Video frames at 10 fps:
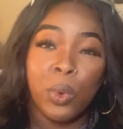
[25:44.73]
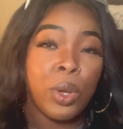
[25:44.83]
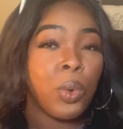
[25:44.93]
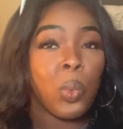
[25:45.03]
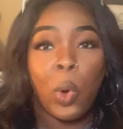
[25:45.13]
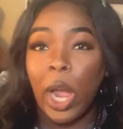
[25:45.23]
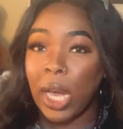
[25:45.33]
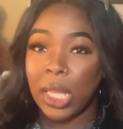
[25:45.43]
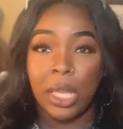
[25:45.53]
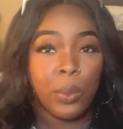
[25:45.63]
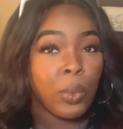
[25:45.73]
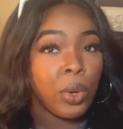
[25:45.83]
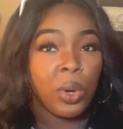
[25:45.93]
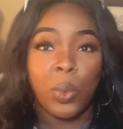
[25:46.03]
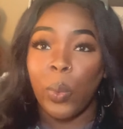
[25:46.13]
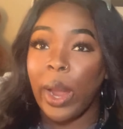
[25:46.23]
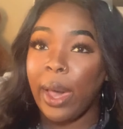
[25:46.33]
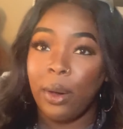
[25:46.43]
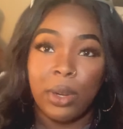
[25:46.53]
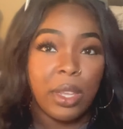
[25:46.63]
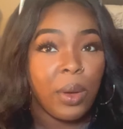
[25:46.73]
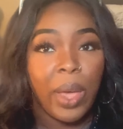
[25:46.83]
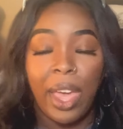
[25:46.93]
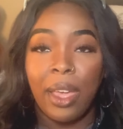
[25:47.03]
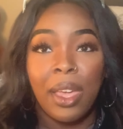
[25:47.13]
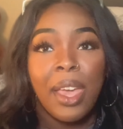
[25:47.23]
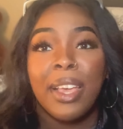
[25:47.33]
real rocky, real rowdy, okay?